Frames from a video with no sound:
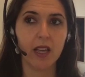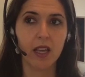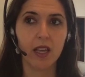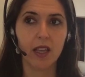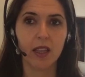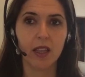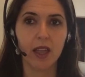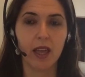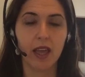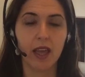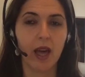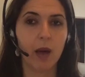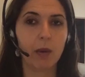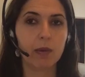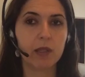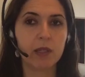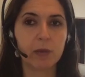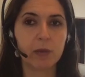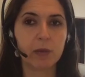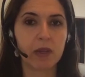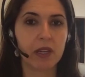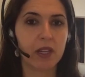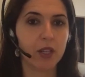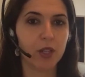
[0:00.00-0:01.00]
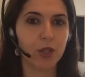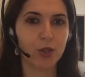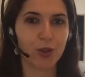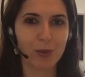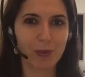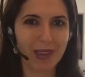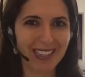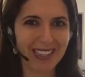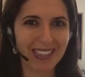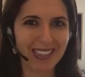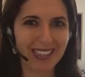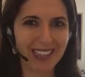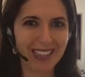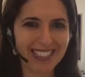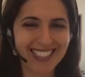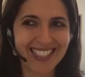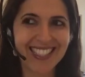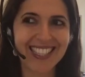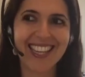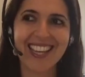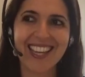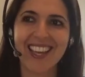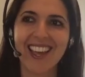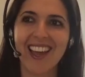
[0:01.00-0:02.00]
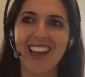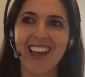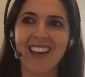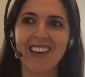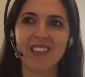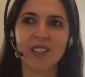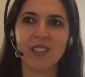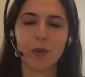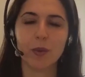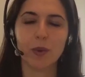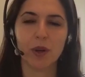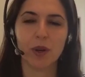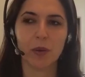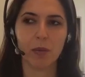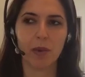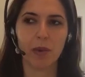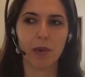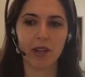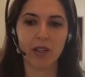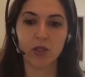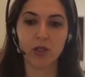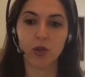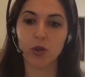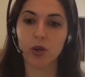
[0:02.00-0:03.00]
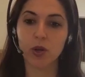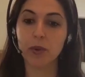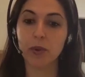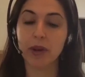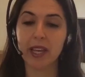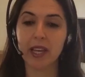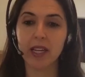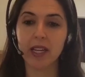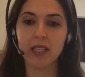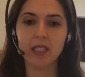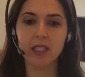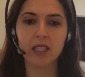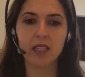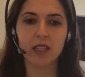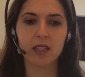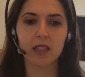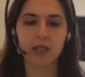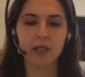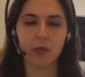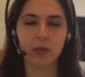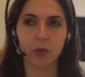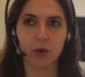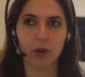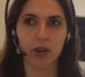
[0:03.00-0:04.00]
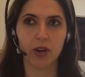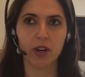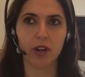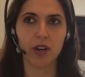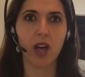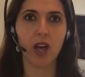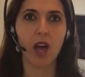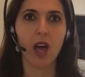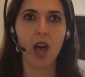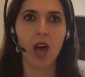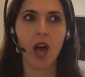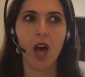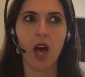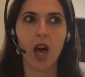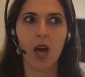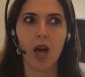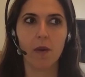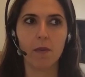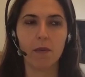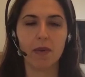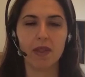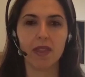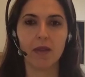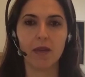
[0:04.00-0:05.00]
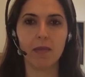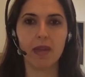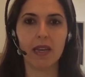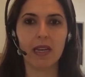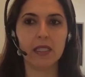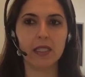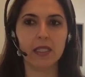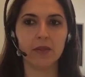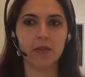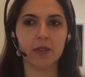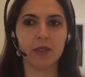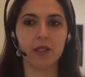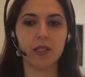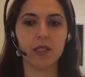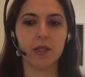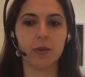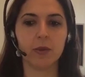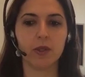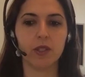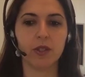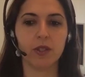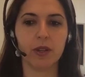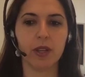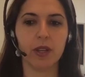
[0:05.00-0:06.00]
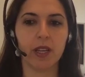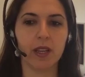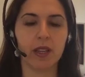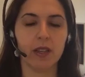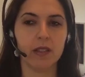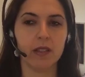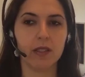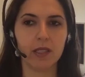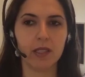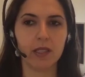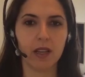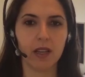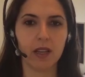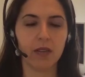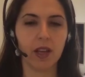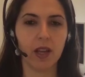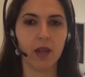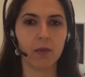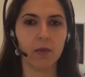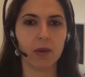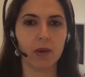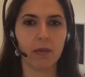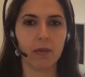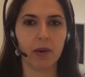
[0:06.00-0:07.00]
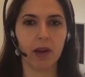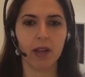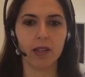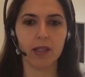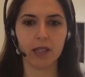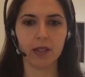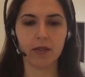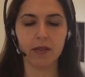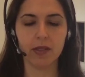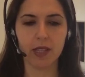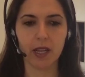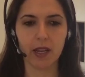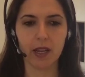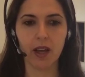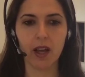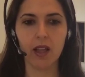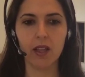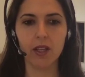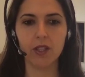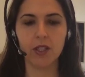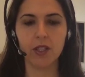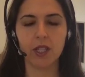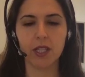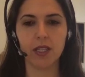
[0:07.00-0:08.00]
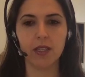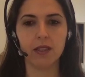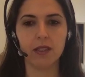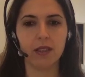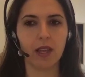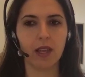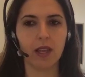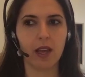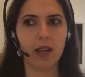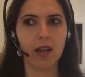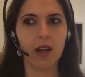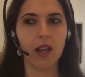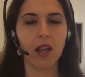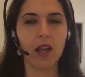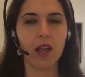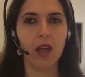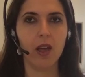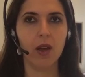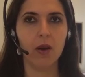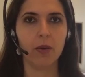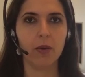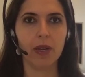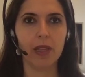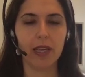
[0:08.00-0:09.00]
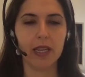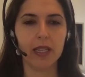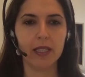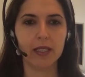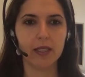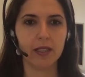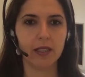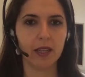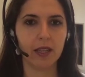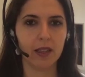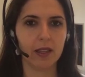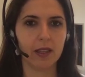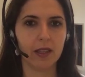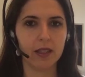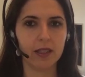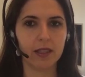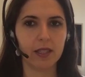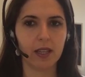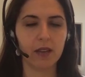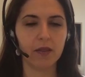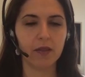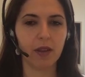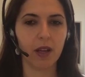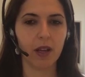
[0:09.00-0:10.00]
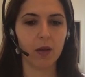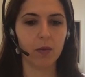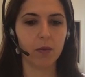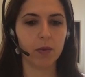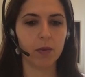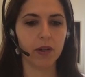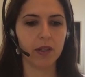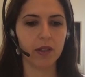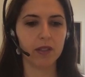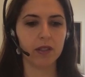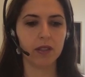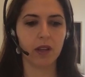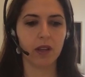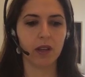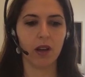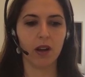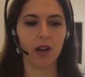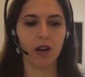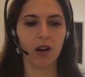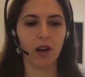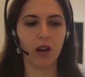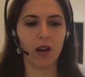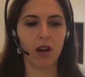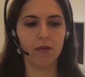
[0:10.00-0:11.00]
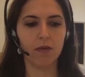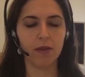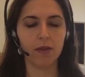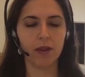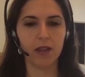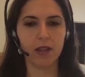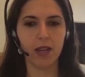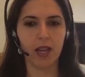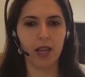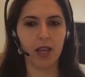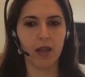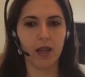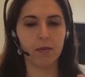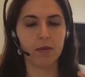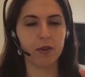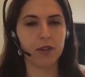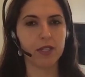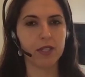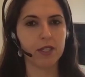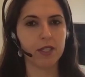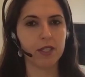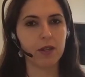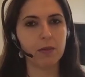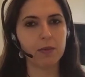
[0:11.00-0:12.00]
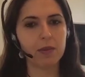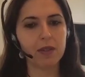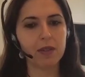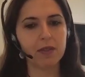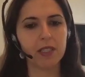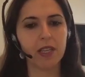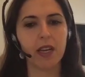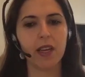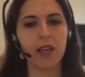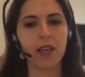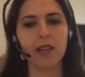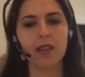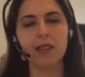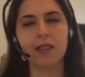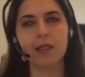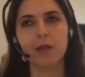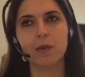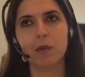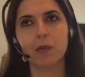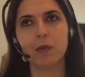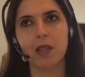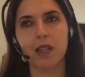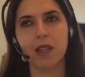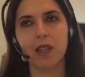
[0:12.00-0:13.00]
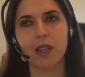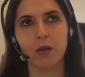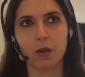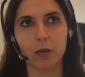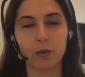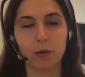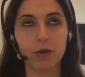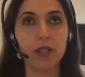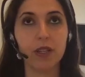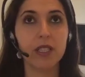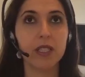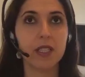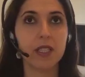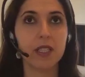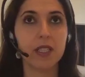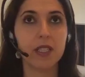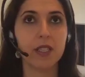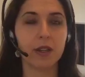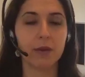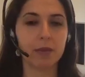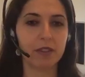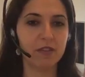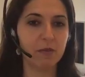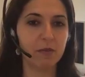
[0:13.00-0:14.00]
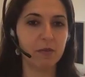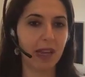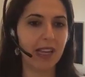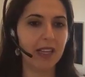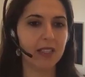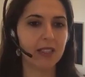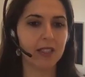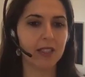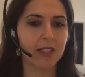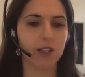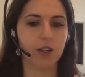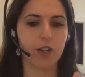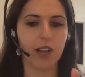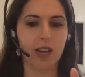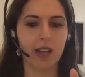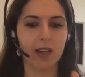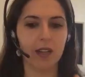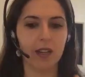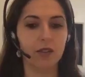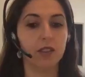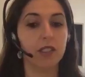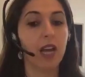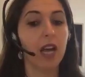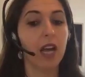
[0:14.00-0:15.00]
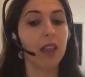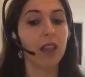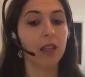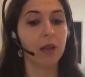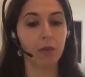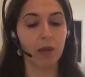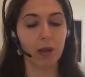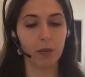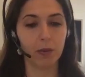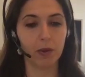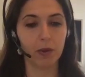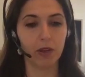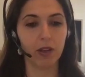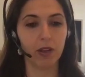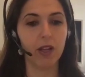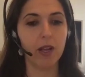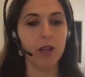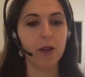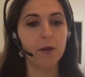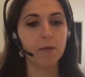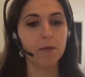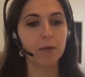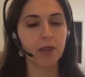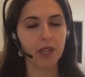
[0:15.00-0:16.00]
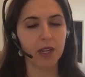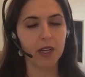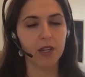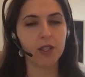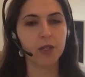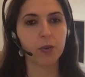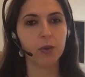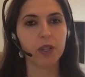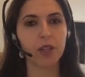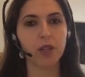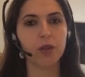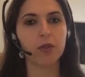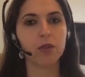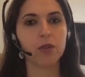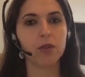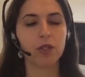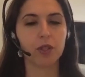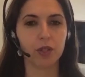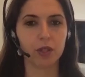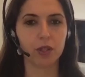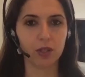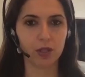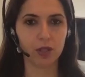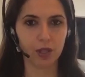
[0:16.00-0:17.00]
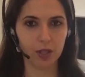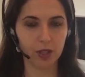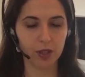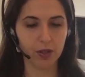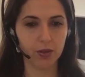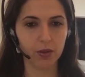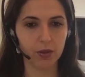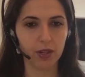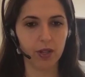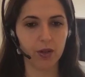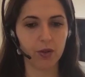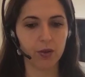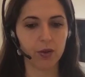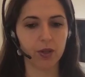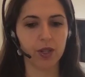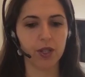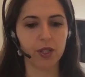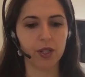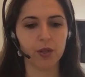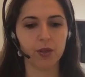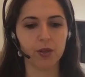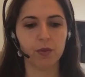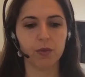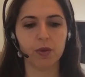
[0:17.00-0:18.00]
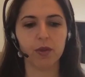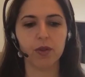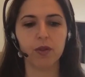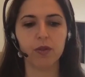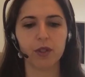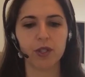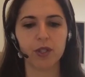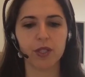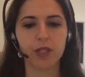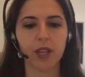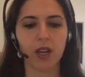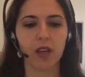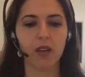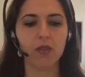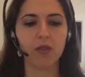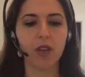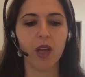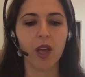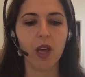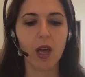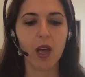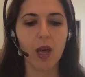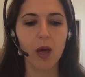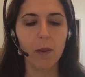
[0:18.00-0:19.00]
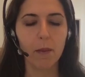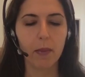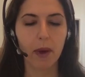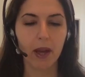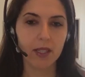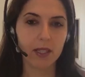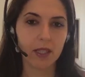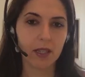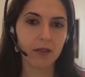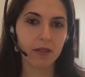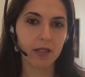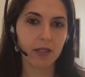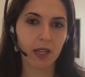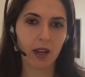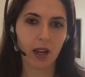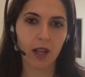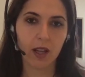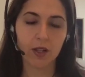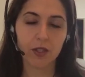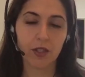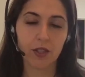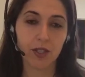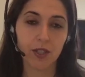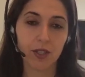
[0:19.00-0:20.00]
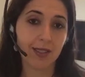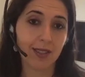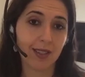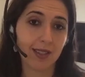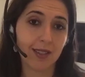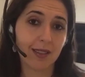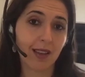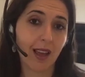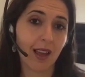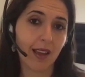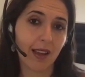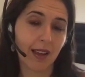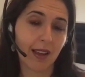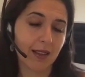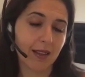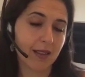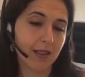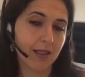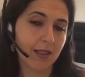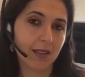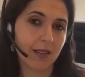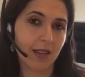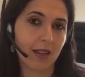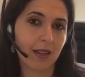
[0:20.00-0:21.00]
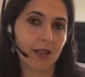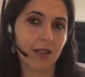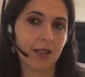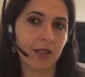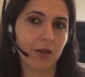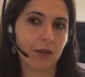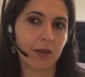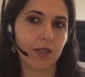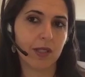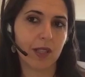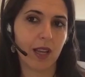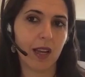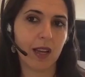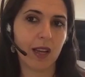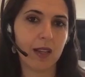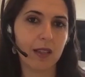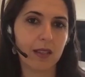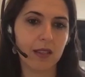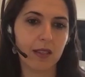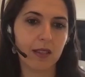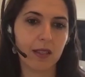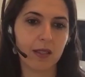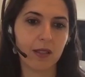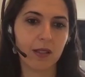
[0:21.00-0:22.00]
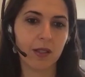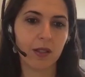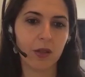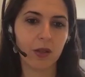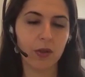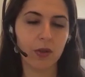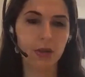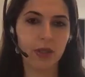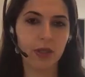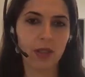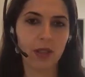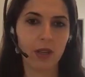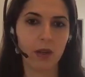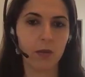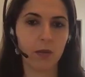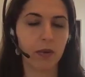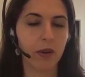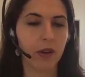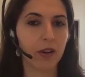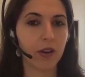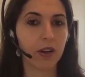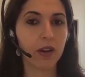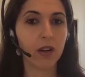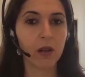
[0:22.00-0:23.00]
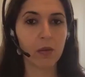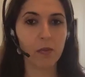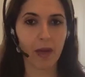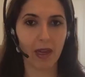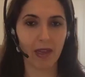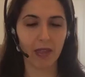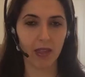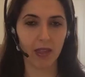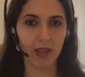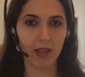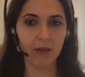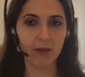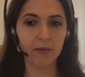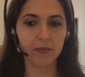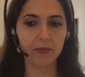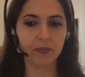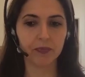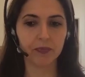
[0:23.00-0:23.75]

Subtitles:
they helped me tremendously and were my doorway into this work. But the main difference between self-help and positive psychology is that we like to say that self-help books are often a prescriptive science, meaning or prescriptive base. They're kind of telling people, here's what you should do in order to improve yourself. Positive psychology is a science, and so science is use the empirical method